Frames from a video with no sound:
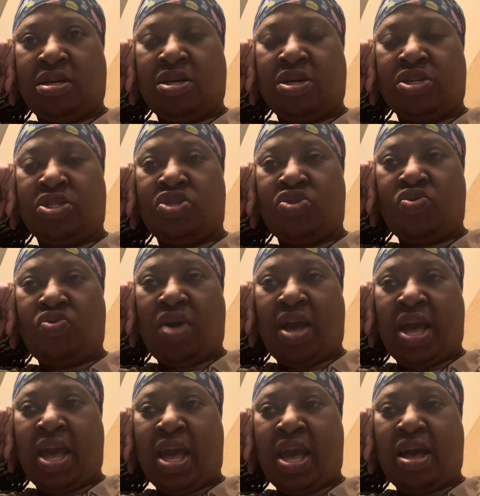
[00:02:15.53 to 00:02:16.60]
you
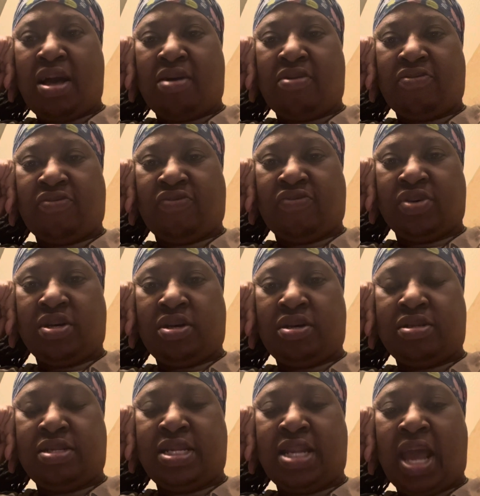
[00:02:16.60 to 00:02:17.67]
have
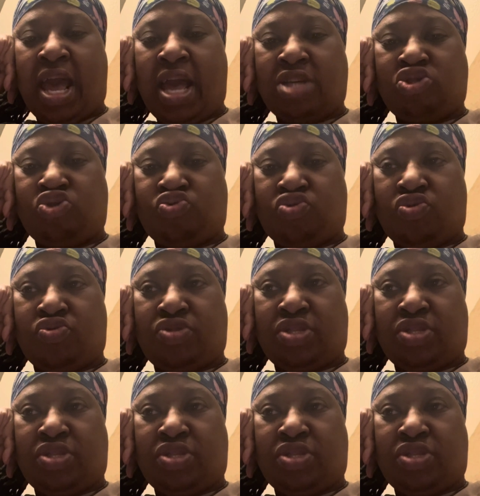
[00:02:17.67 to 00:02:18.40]
natural